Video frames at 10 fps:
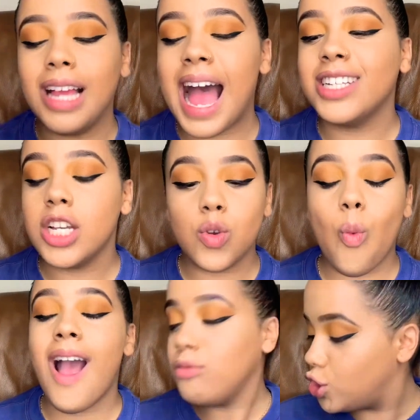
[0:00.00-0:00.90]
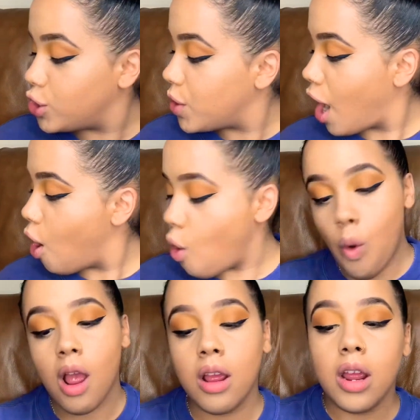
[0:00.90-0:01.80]
I just want you to know
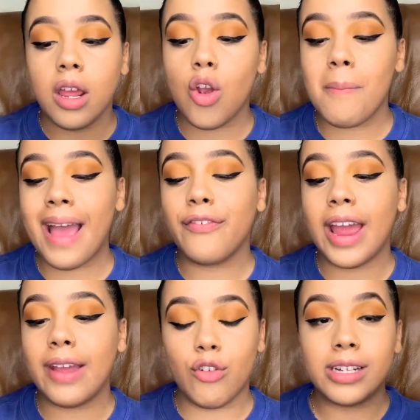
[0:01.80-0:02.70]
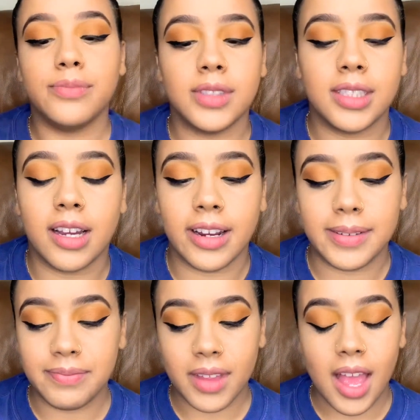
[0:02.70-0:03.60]
you're my favorite. Sorry.
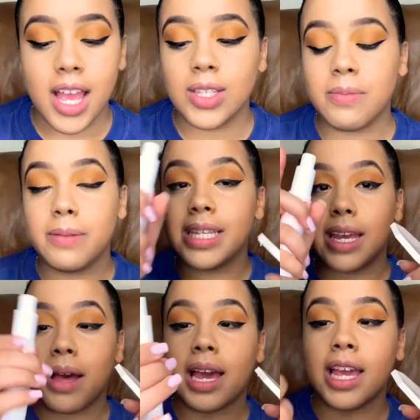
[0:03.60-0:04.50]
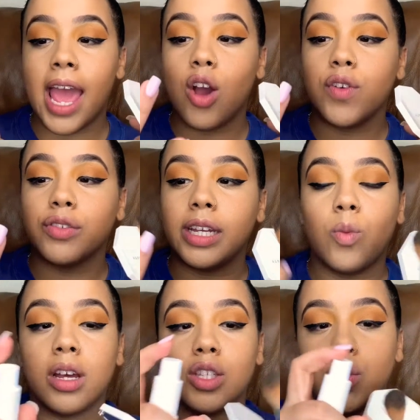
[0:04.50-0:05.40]
So I'm going to be taking my Hangover
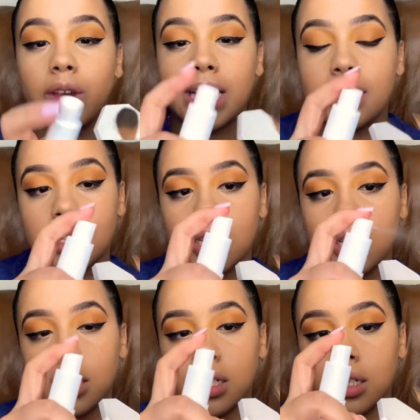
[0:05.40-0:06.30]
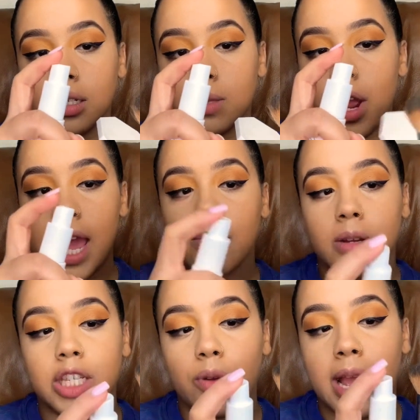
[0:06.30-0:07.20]
3-in-1 Too Faced spray, and I'm going to
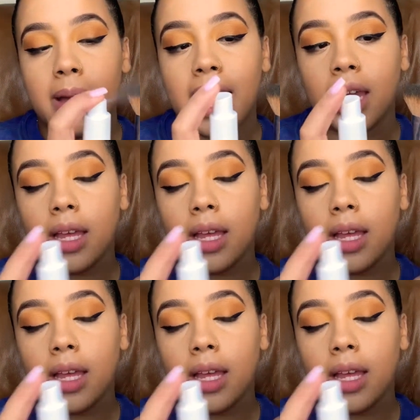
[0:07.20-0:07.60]
be spraying my